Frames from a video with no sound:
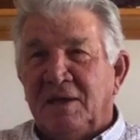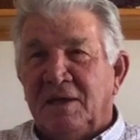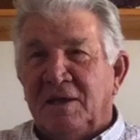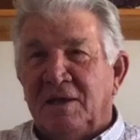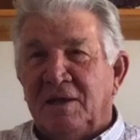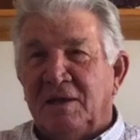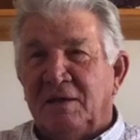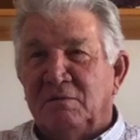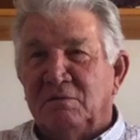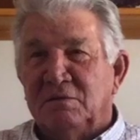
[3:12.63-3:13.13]

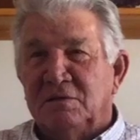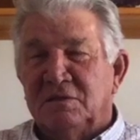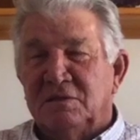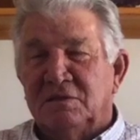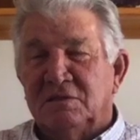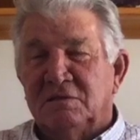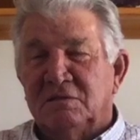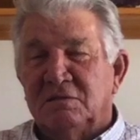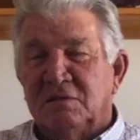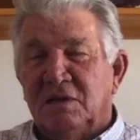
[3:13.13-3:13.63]
And I
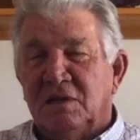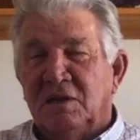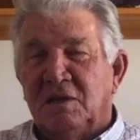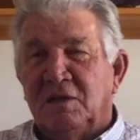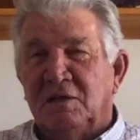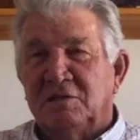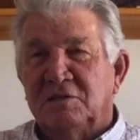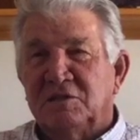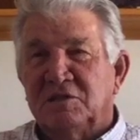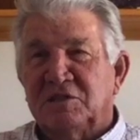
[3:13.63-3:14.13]
was a
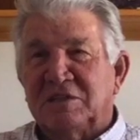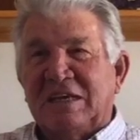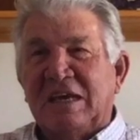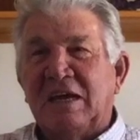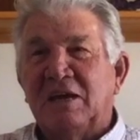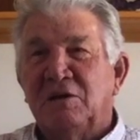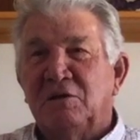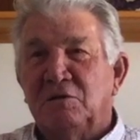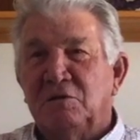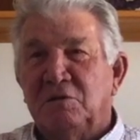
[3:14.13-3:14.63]
little
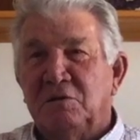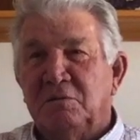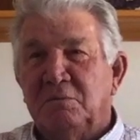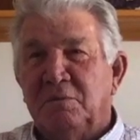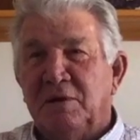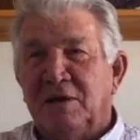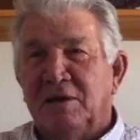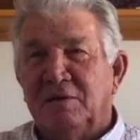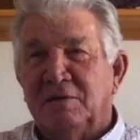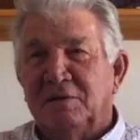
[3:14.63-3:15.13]
scared
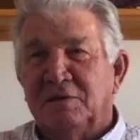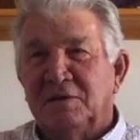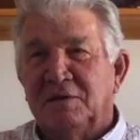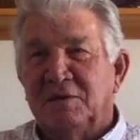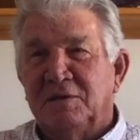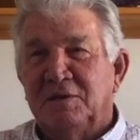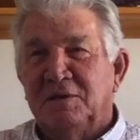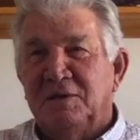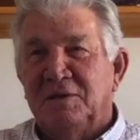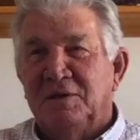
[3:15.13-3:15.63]
about
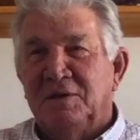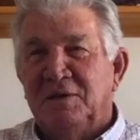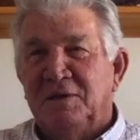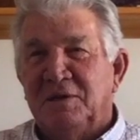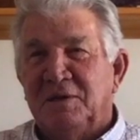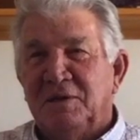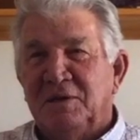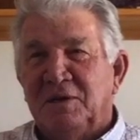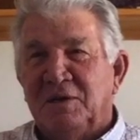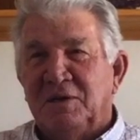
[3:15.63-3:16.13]

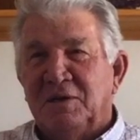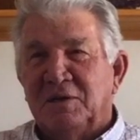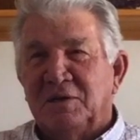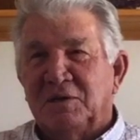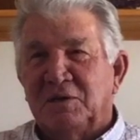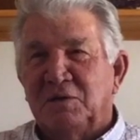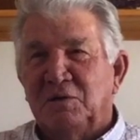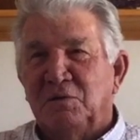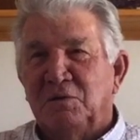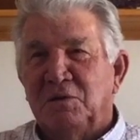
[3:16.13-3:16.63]

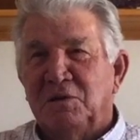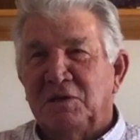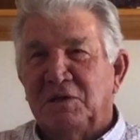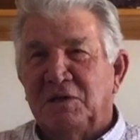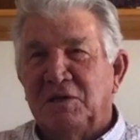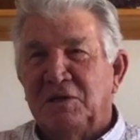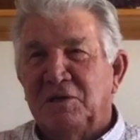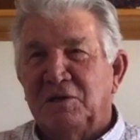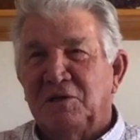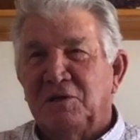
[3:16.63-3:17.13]
going to
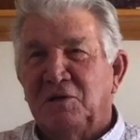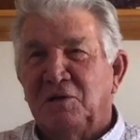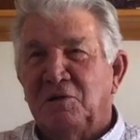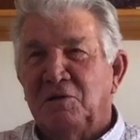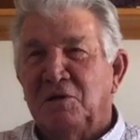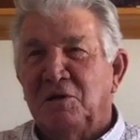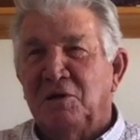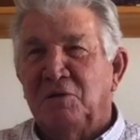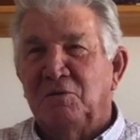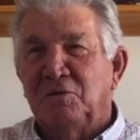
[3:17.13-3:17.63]

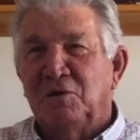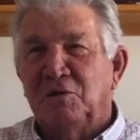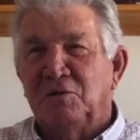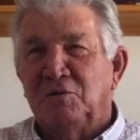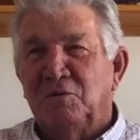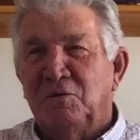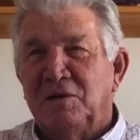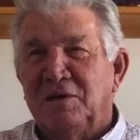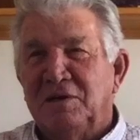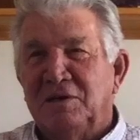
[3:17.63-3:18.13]
kindergarten. I'd rather
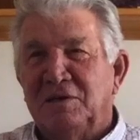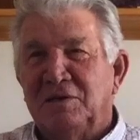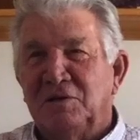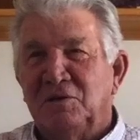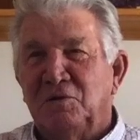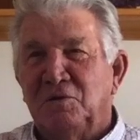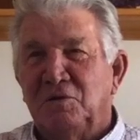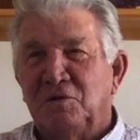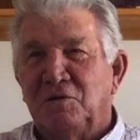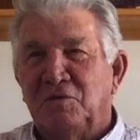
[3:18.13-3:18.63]
wait and go
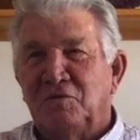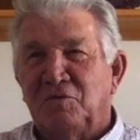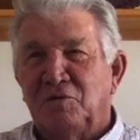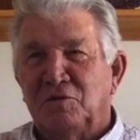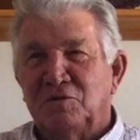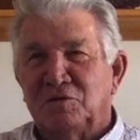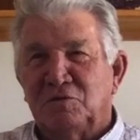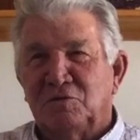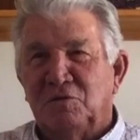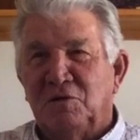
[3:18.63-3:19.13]
to the
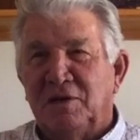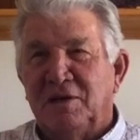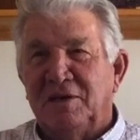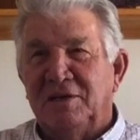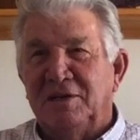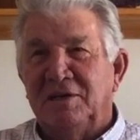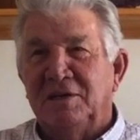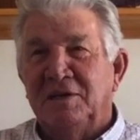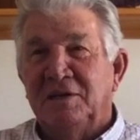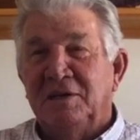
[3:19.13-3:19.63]
first
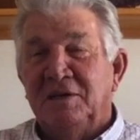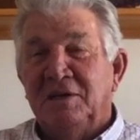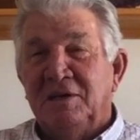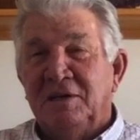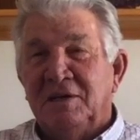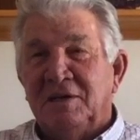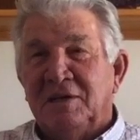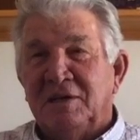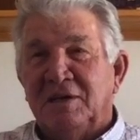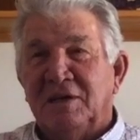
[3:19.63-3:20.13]
grade.
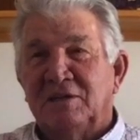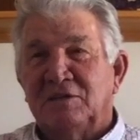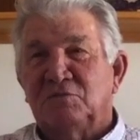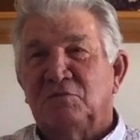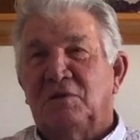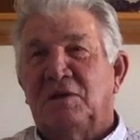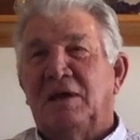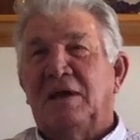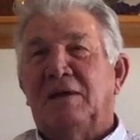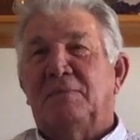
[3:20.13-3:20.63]
And that's
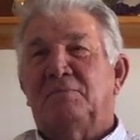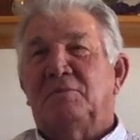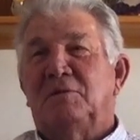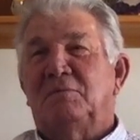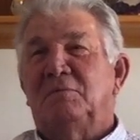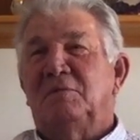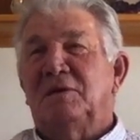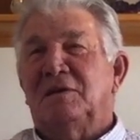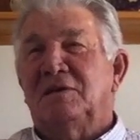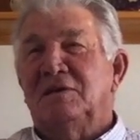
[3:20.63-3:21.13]
what happened
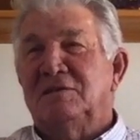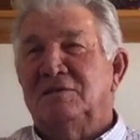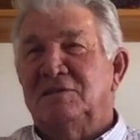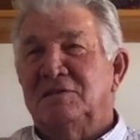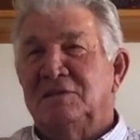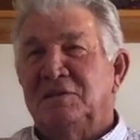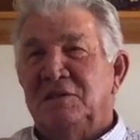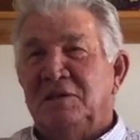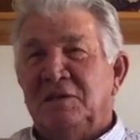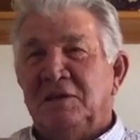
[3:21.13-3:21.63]

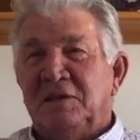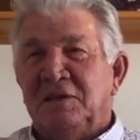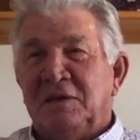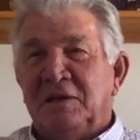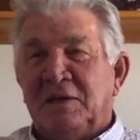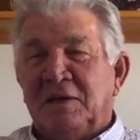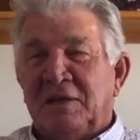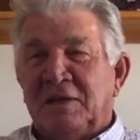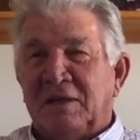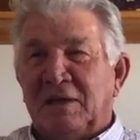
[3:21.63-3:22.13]
because
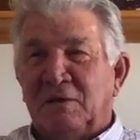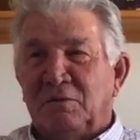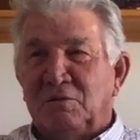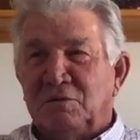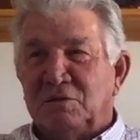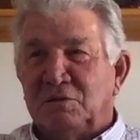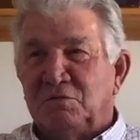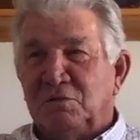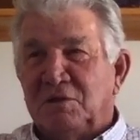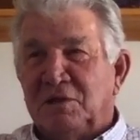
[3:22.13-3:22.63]
that
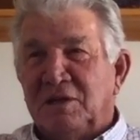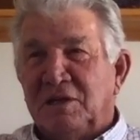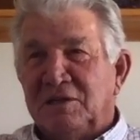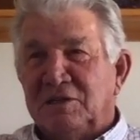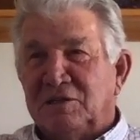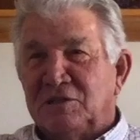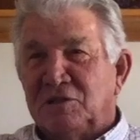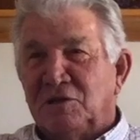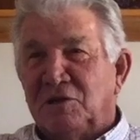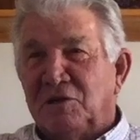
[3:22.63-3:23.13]
was when they
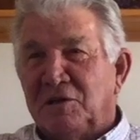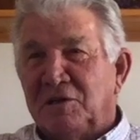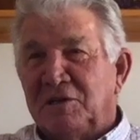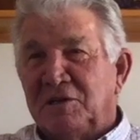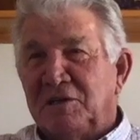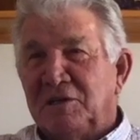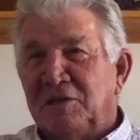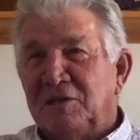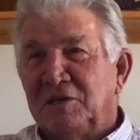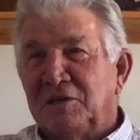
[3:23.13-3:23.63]
started
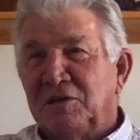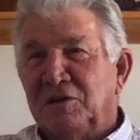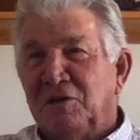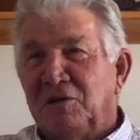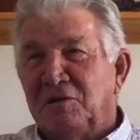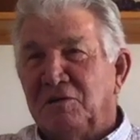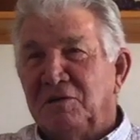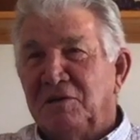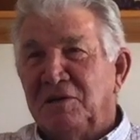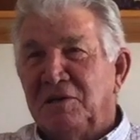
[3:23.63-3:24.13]

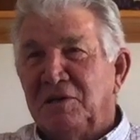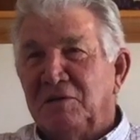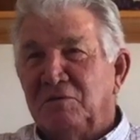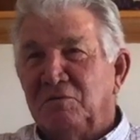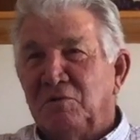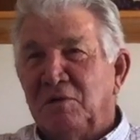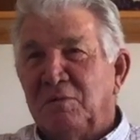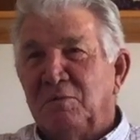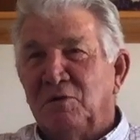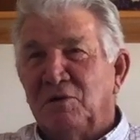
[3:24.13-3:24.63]
kindergarten in
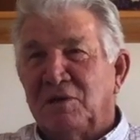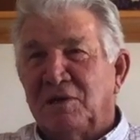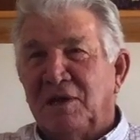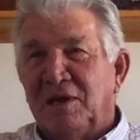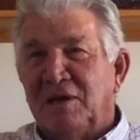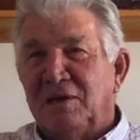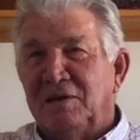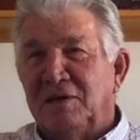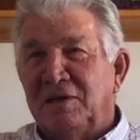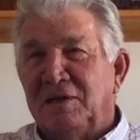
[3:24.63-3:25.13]
Weber
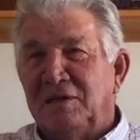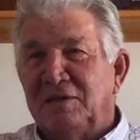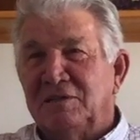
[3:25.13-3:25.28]
County.